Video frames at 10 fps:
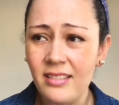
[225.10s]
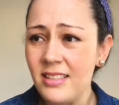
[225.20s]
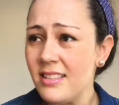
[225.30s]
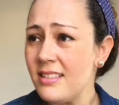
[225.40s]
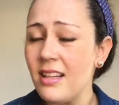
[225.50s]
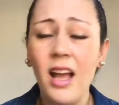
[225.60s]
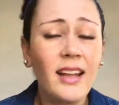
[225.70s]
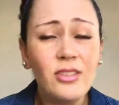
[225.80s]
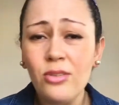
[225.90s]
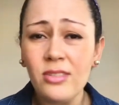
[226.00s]
this isn't
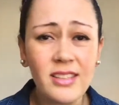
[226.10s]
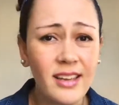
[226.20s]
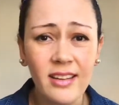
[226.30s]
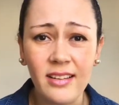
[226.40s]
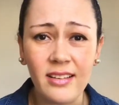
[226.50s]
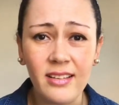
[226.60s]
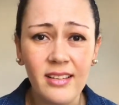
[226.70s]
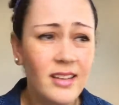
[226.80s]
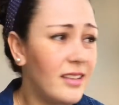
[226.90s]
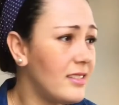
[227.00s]
i don't care
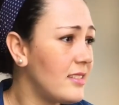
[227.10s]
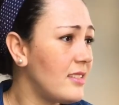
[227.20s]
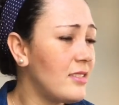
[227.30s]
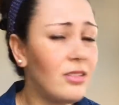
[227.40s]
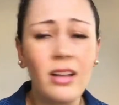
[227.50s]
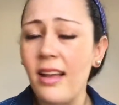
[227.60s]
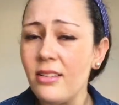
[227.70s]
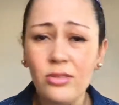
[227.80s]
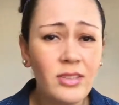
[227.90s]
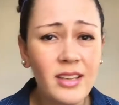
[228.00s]
this is i i
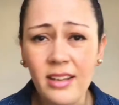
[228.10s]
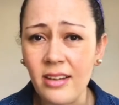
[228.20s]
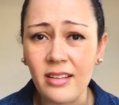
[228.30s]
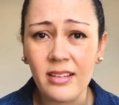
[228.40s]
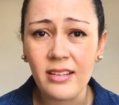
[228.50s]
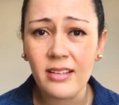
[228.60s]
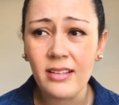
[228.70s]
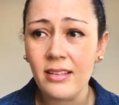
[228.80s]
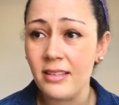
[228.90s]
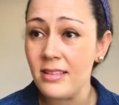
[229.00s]
don't care
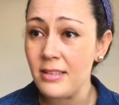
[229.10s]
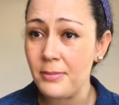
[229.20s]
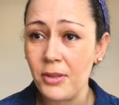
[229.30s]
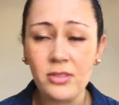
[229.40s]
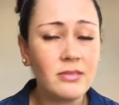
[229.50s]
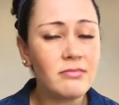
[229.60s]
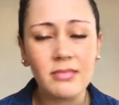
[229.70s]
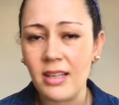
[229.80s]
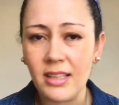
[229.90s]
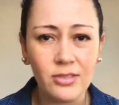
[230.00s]
this per
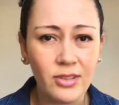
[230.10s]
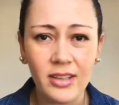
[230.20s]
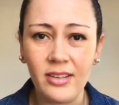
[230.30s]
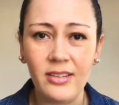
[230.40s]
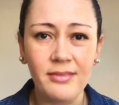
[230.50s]
I don't care.